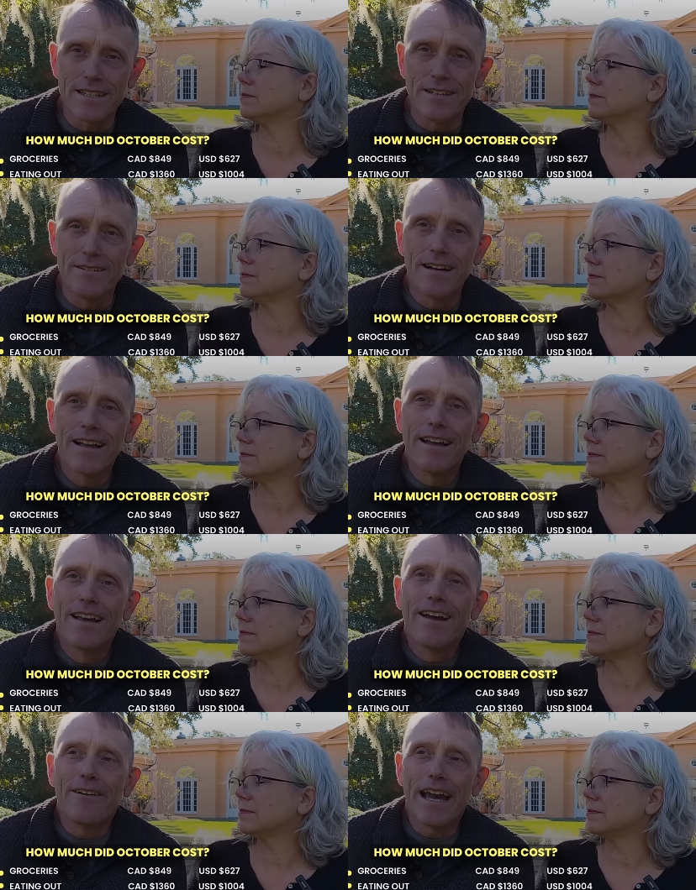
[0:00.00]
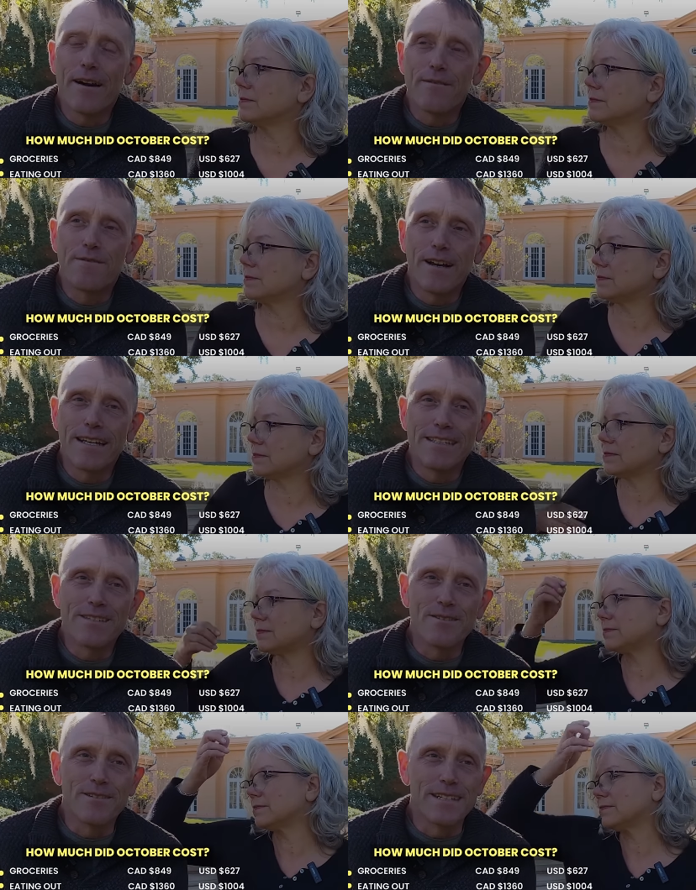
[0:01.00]
Speaker 1: low. We have
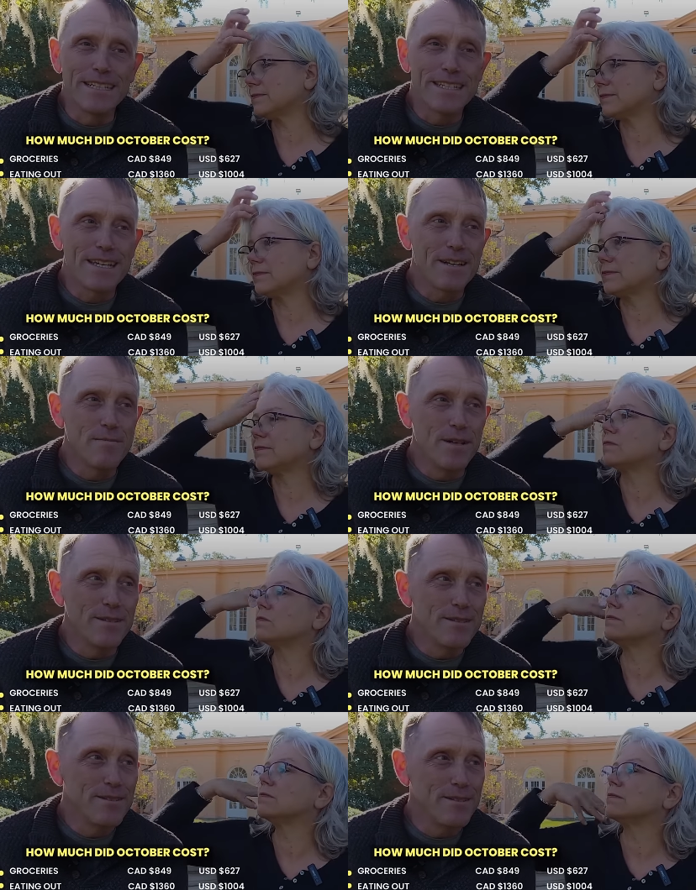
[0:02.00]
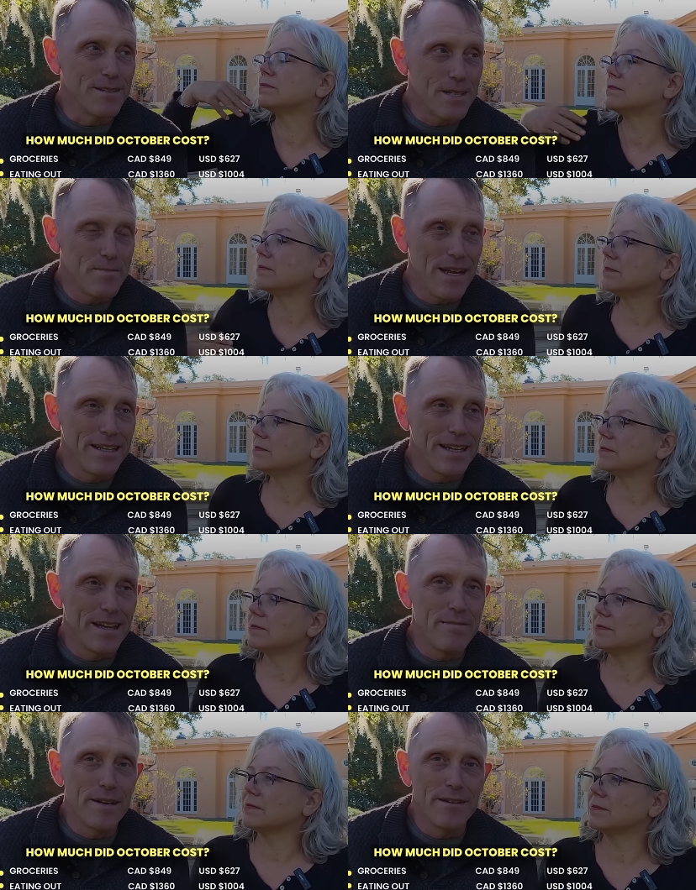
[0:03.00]
friends who are in a sailboat who are
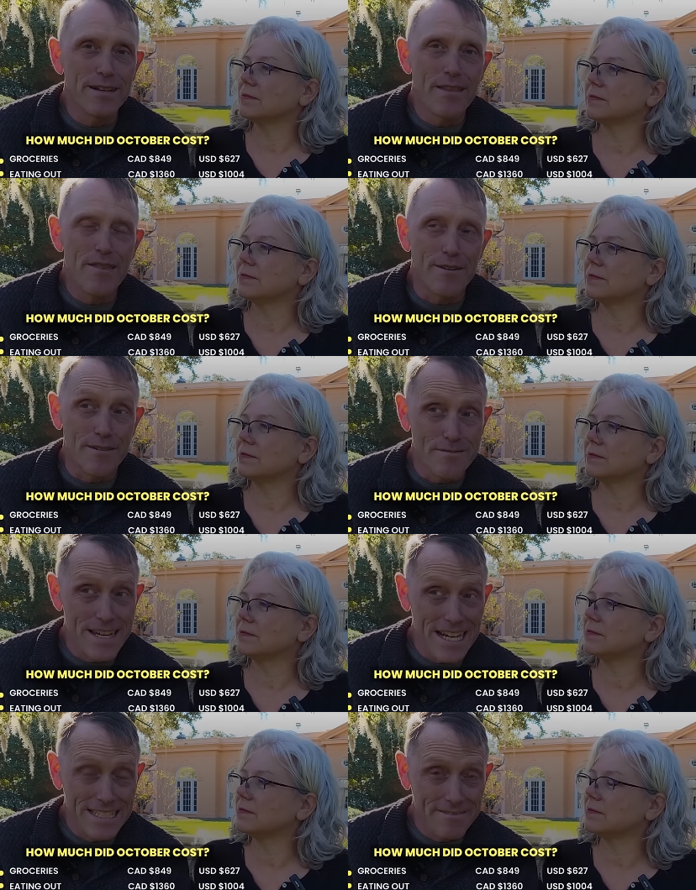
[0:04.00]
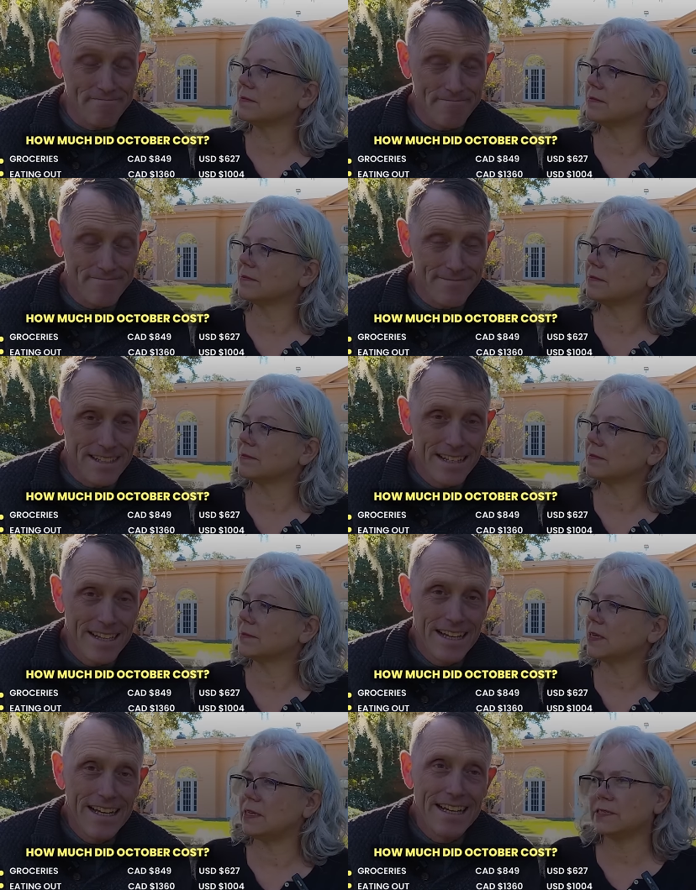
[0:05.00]
spending about a third of that.
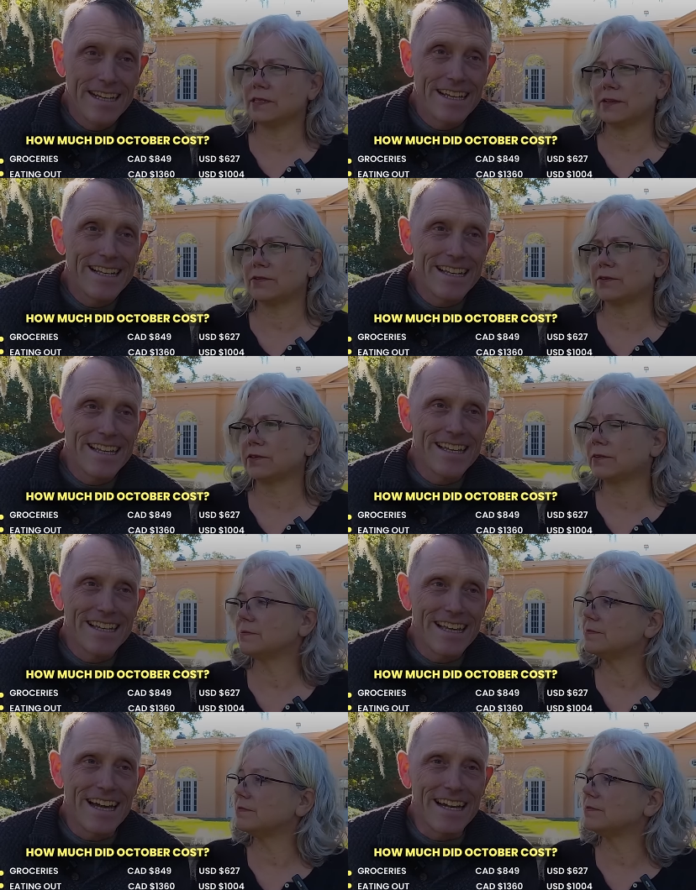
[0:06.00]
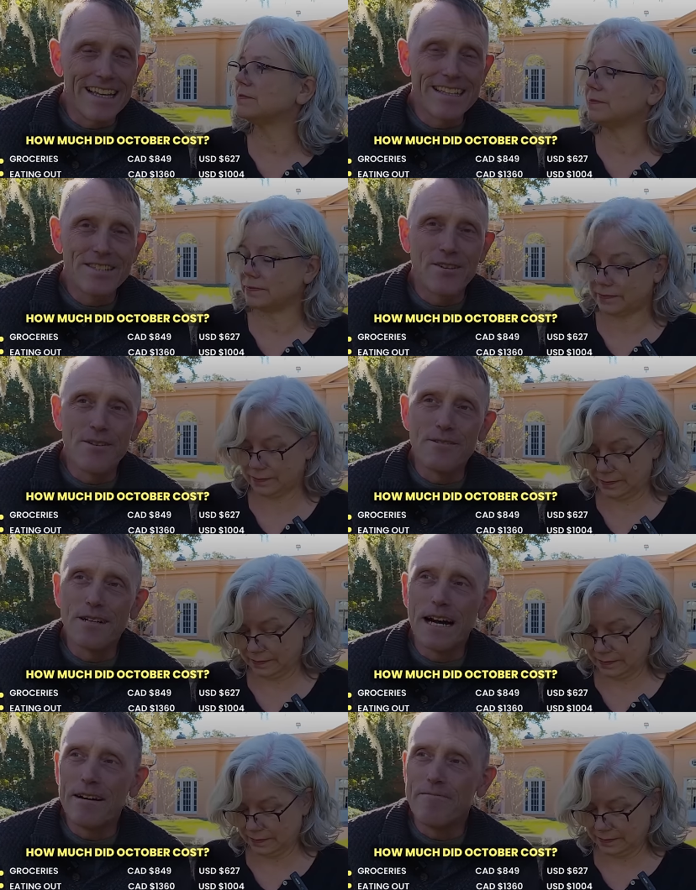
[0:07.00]
Speaker 2: Easily a third.
Speaker 1: Yeah,
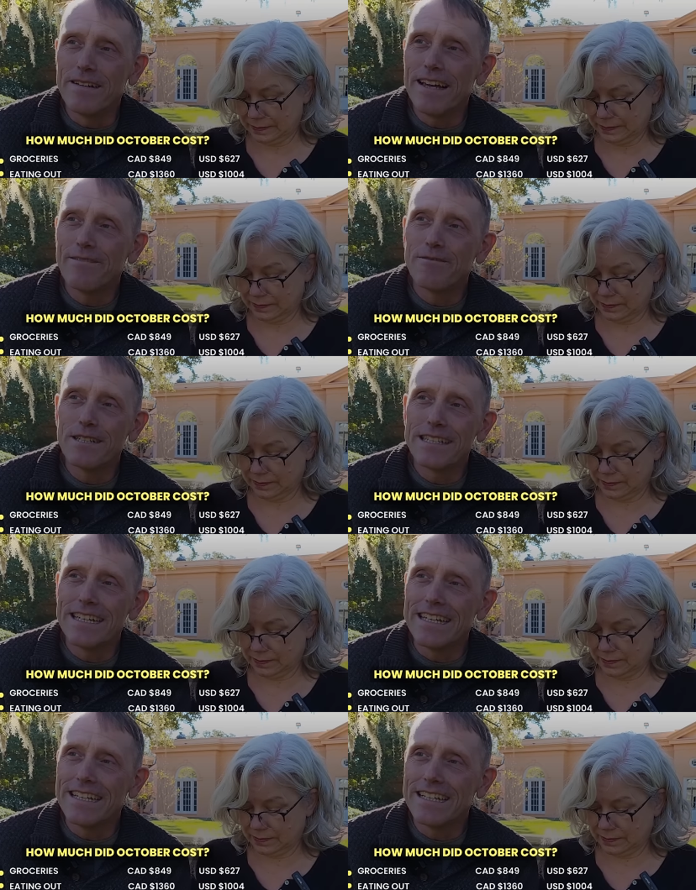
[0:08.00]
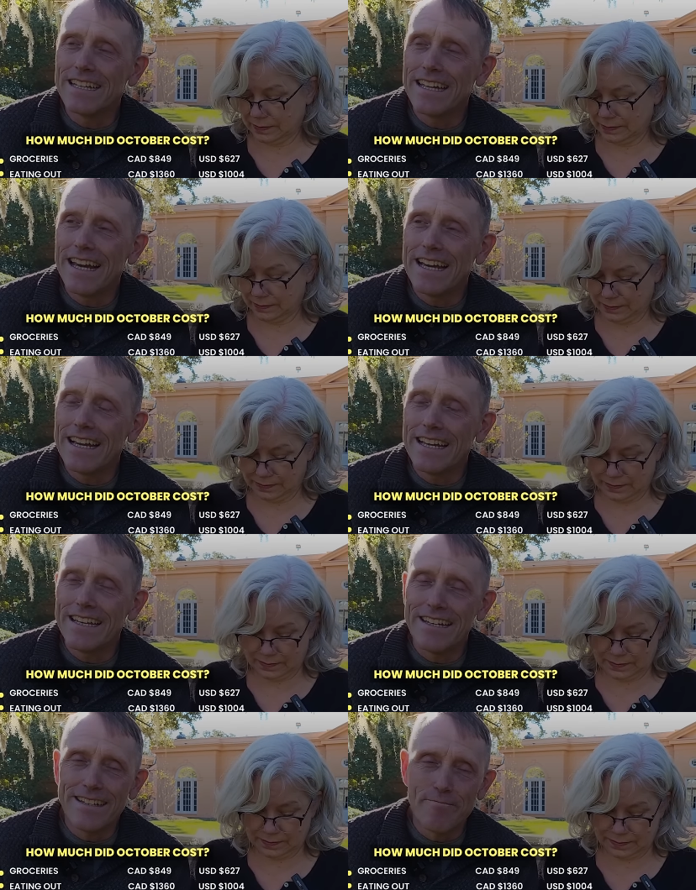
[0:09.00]
so um, it really,
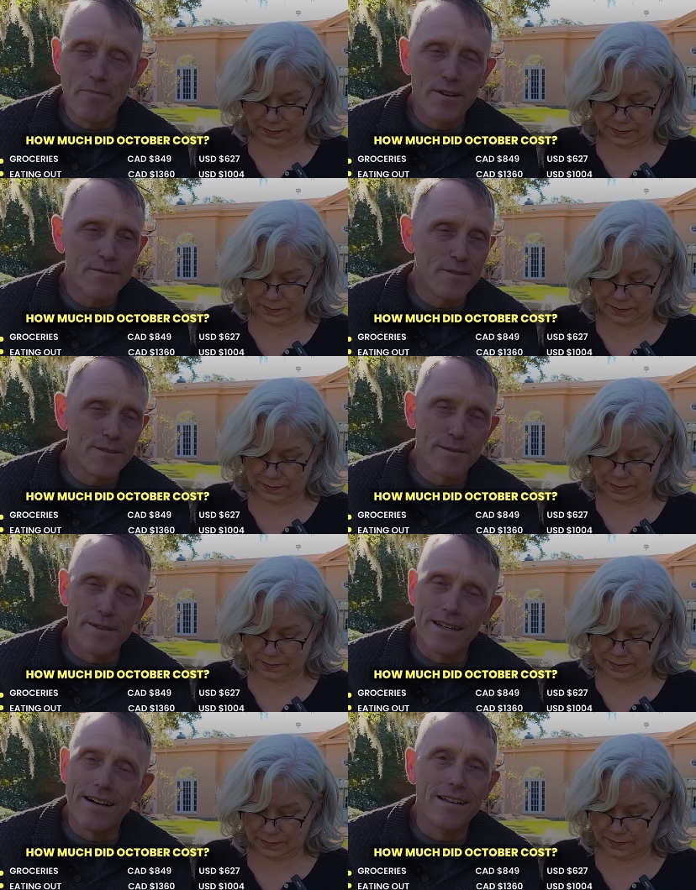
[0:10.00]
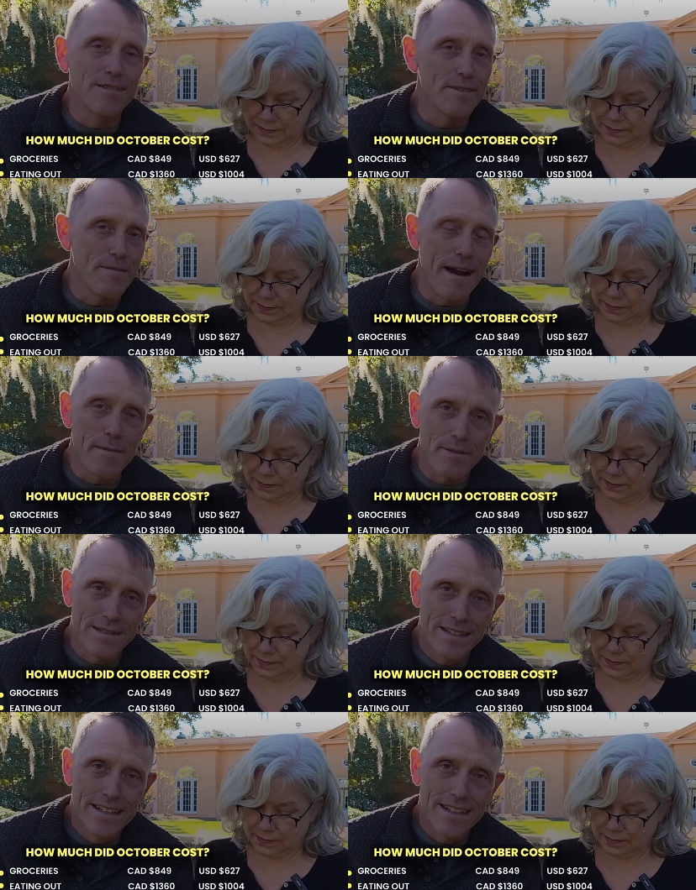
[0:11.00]
boat fuel could be all over the map.